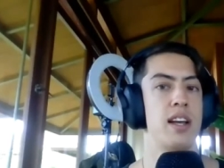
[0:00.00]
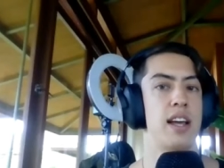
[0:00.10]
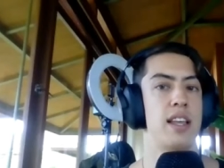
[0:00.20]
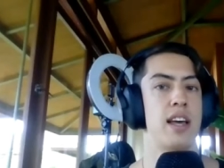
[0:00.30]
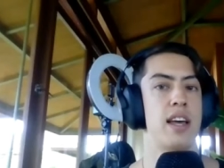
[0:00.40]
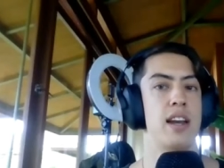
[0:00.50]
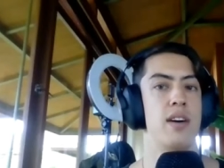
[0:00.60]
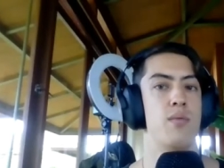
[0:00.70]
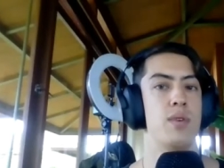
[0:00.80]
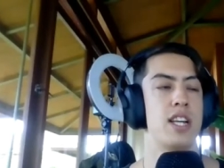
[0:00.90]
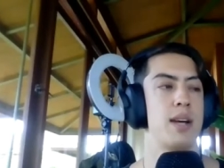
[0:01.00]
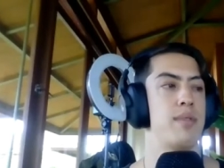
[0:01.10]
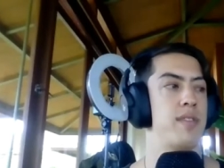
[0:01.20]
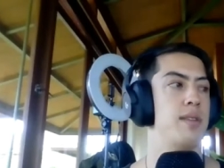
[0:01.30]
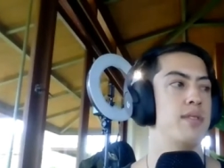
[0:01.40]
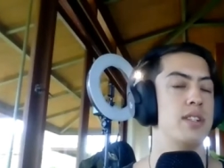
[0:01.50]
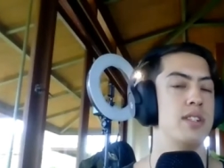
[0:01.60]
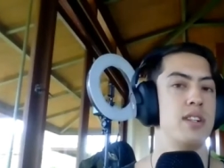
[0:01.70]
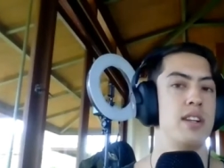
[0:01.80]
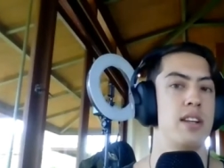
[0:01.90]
and then what type of image